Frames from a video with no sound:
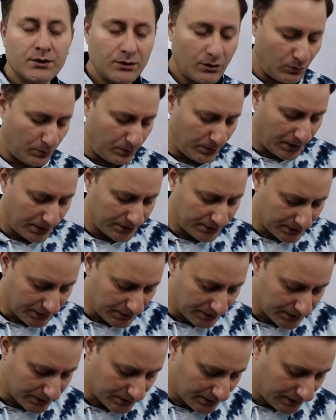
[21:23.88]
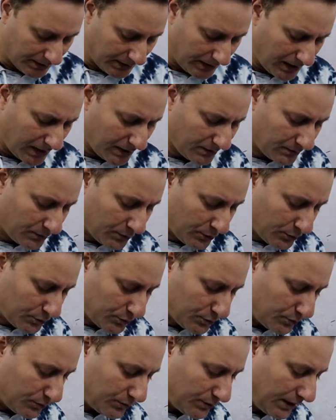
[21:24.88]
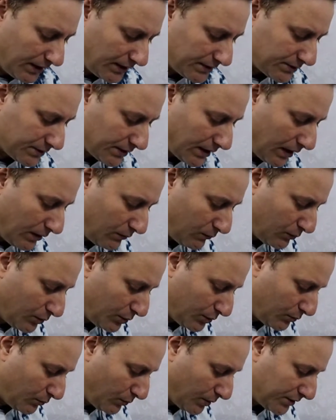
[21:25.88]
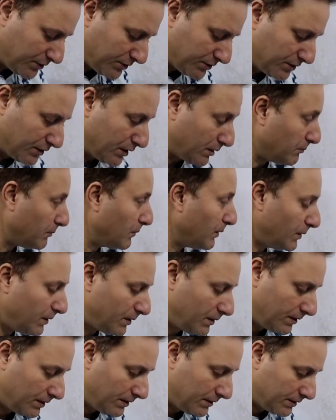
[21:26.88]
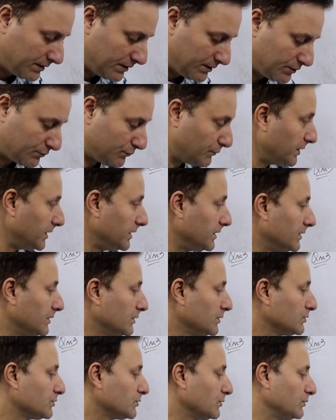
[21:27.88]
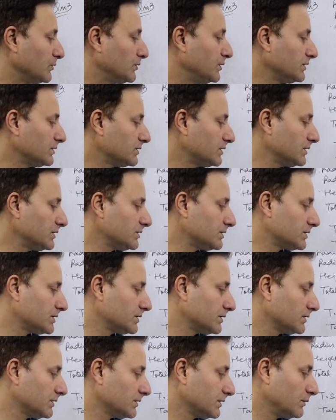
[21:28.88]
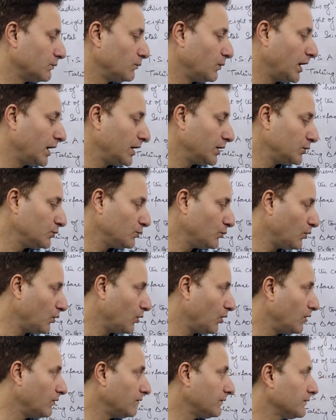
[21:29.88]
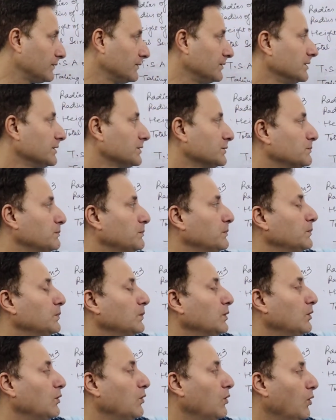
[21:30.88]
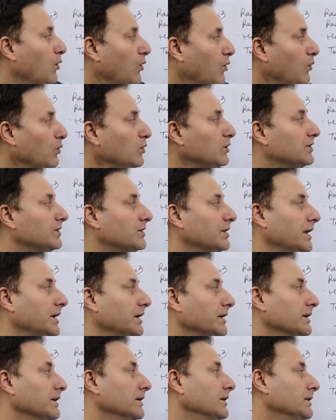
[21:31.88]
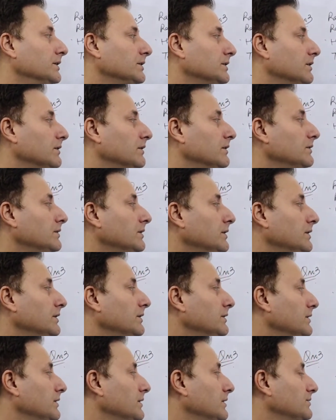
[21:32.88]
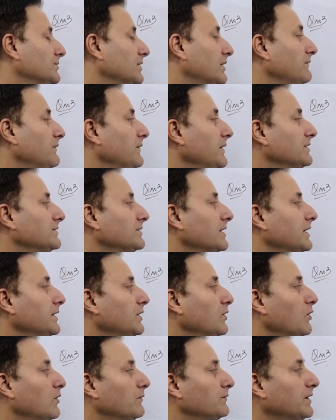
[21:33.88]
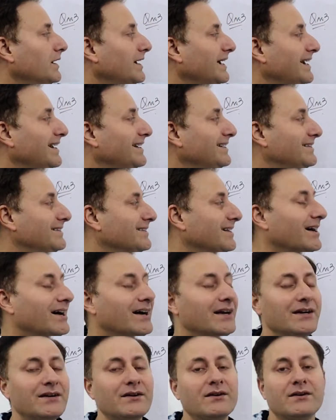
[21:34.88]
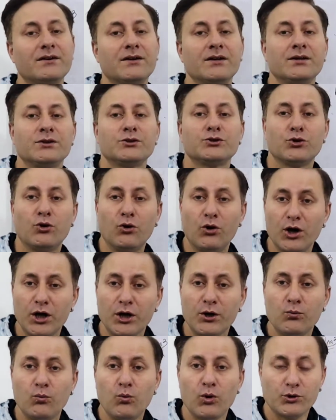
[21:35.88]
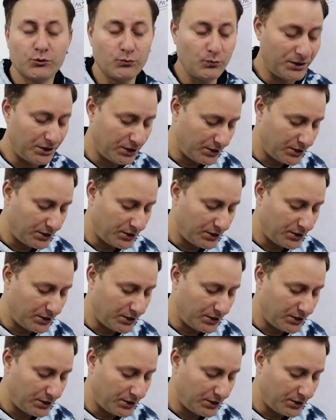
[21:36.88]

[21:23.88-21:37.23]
Hope guys, is this clear? So that's our question number 3. So this is the value of this whole thing, the surface area of the entire toy, what